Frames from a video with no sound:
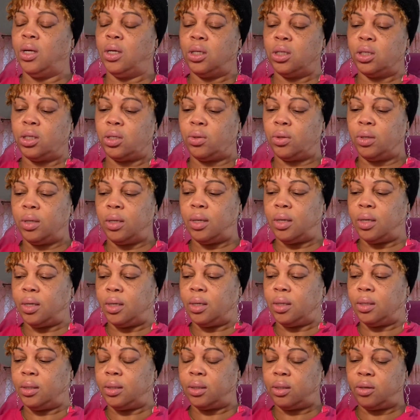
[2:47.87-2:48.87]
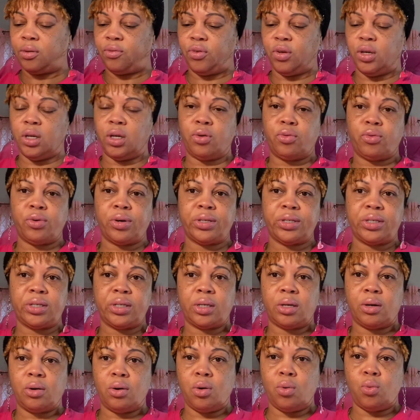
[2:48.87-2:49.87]
So yeah, so if you're
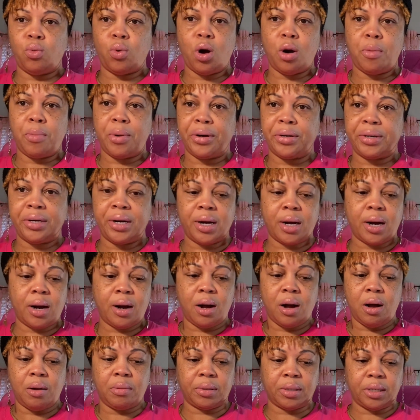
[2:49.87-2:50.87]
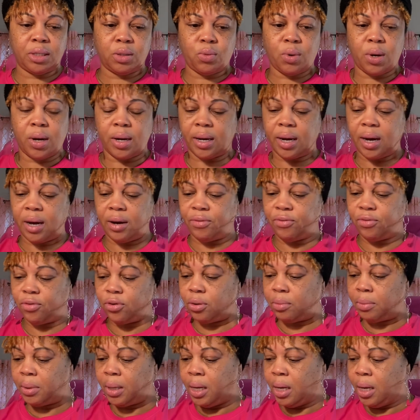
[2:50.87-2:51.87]
interested, go on Walmart.com, because that's where I got it
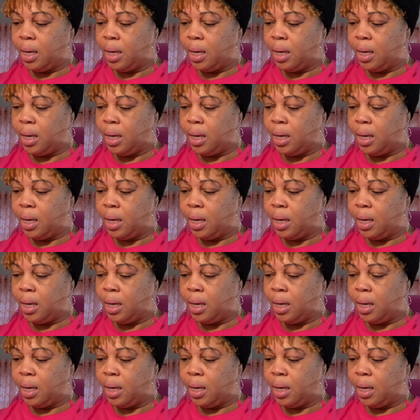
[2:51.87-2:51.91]
from.